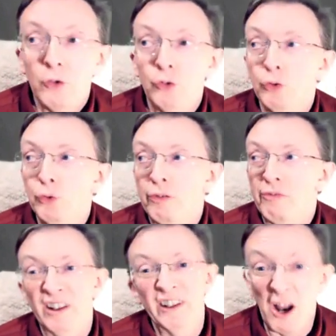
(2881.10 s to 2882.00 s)
to
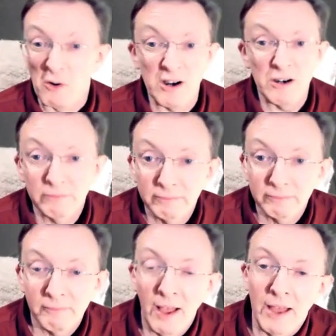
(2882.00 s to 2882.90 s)
fill an hour
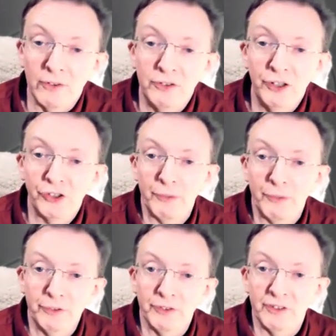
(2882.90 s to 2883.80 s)
and teach
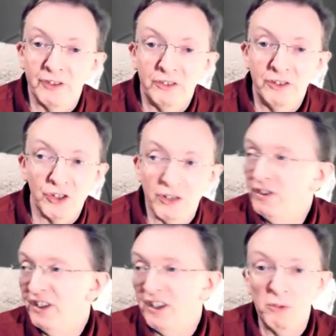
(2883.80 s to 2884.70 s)
something that they teach every
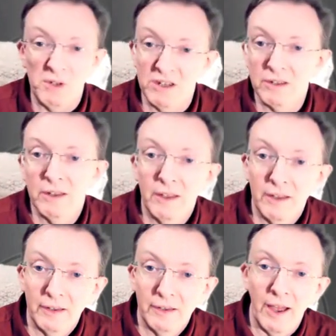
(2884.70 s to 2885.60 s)
day of the week,
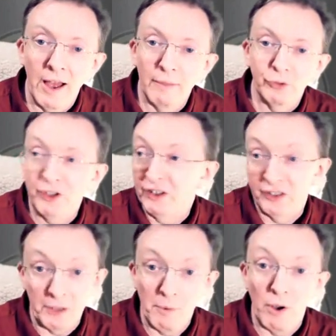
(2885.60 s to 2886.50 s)
so they can
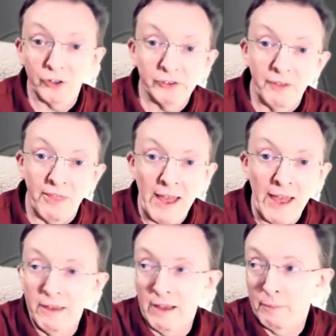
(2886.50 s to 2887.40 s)
tick a box.
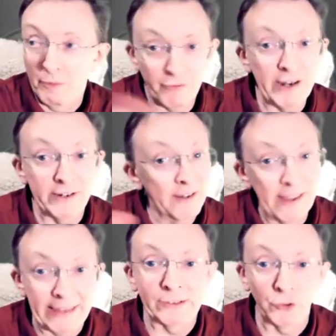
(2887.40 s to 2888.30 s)
That, I'm afraid,
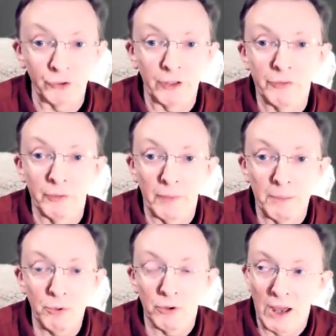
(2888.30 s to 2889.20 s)
isn't good enough in my
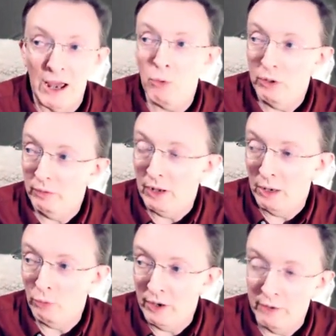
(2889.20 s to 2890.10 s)
book. I
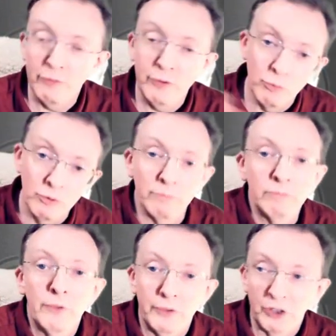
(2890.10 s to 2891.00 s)
want every room
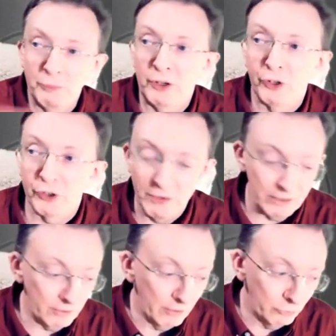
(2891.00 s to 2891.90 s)
that these speakers are
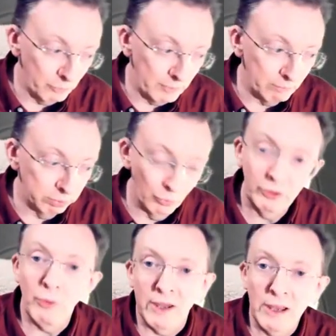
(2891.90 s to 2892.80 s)
in to be blown
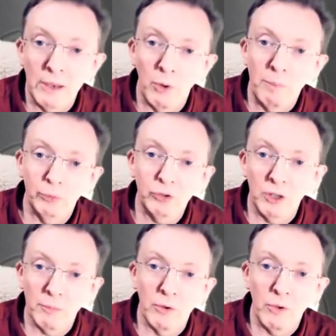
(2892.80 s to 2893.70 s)
away. I want people to
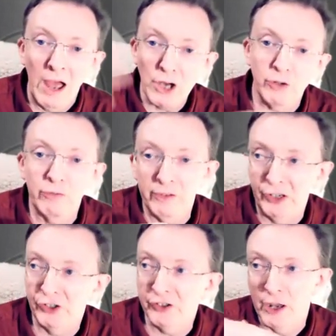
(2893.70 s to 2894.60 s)
come out
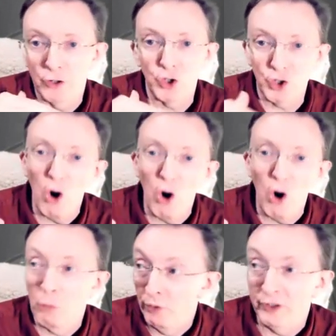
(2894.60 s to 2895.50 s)
ashen-faced and shocked
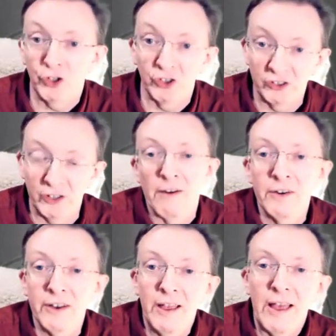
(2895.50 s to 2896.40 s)
at what they just
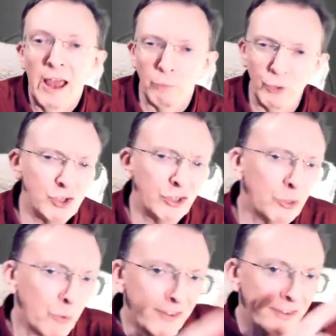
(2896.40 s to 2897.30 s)
learned and wishing they
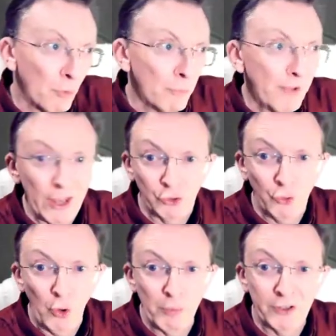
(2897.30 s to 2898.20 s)
were in the room next
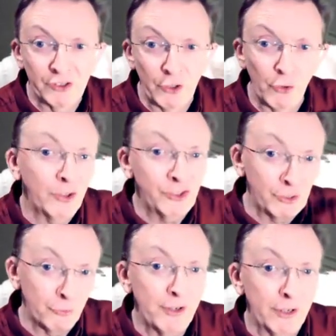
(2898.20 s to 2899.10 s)
door because the noises they
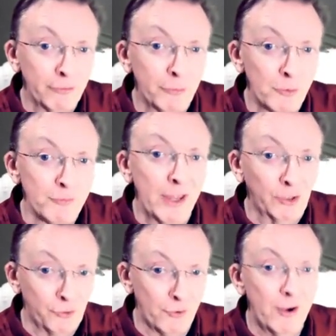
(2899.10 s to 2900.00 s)
were hearing from the room
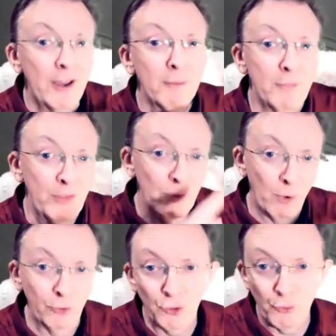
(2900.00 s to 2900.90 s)
next door made them
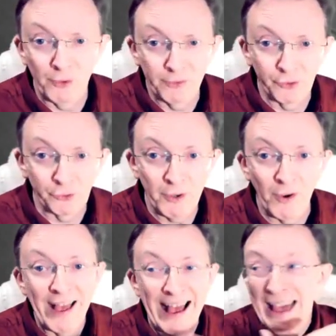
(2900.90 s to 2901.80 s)
want to go in there as well.
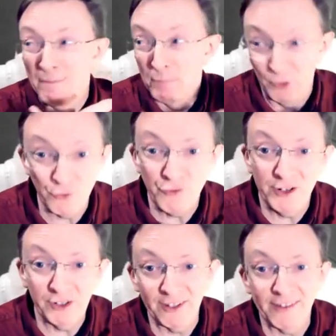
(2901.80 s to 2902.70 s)
I've been on
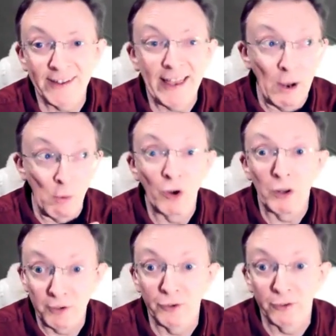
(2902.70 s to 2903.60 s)
trainings like that. I want to
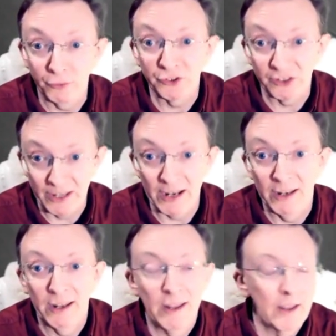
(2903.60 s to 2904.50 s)
be on those again.
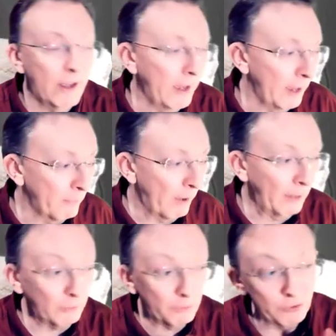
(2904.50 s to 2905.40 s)
I'm
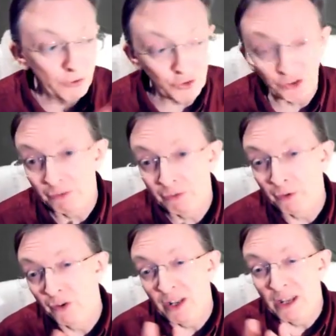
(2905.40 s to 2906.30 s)
going to be teaching stuff
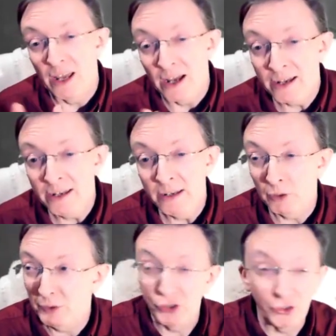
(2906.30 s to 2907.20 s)
around AI. I'm going to be
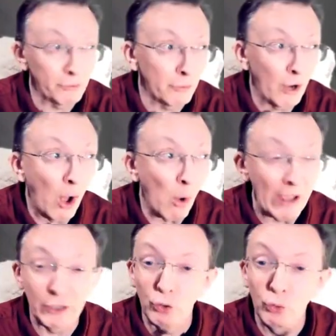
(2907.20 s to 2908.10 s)
teaching stuff around
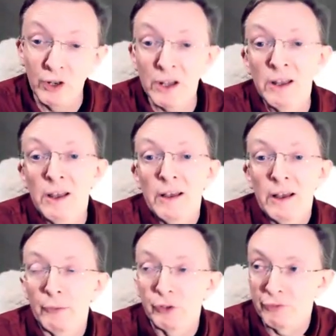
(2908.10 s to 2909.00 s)
Hawaiian huna.
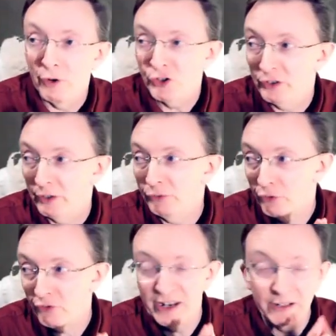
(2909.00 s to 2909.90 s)
I was fortunate enough to
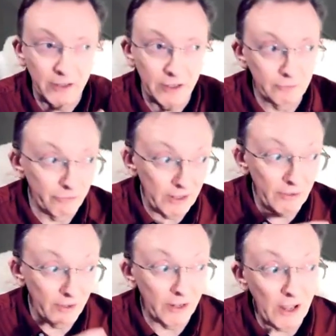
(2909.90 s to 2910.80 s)
train in very,
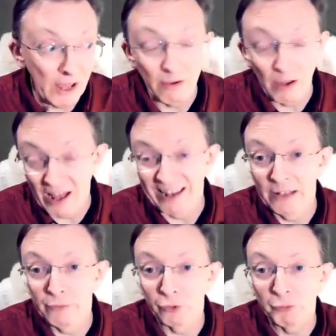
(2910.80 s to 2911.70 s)
very
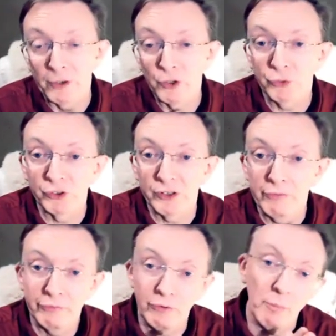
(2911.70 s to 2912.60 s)
high-level spiritual
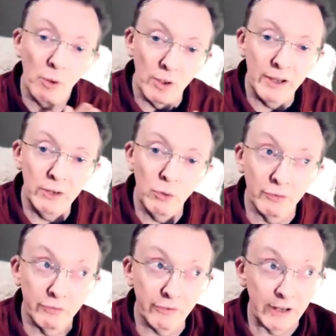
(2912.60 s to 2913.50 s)
stuff from Hawaii
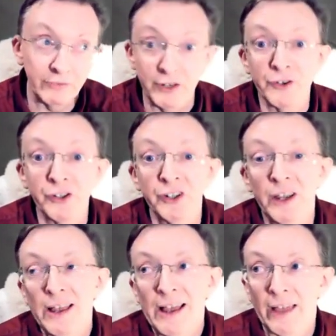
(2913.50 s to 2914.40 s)
over 5 years.
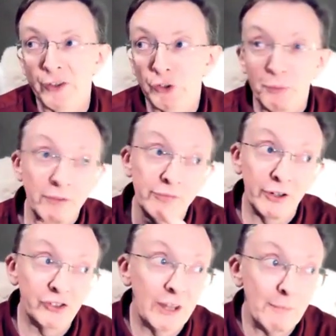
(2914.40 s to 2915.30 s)
And this will be the
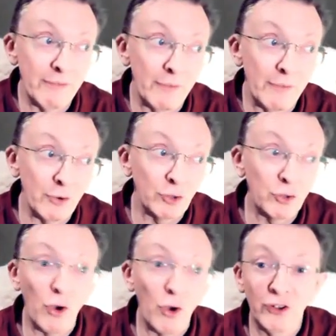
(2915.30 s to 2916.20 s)
first time I've ever taught
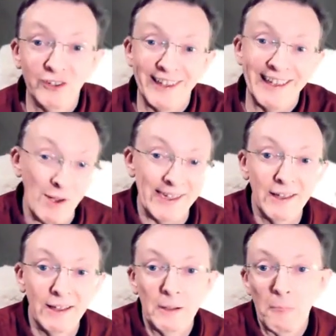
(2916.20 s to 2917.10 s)
it in Hawaii.
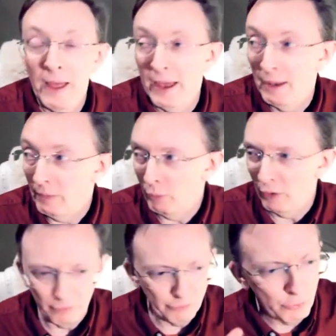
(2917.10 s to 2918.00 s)
I'm one of
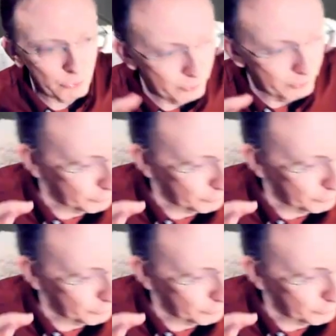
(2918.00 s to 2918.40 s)
the few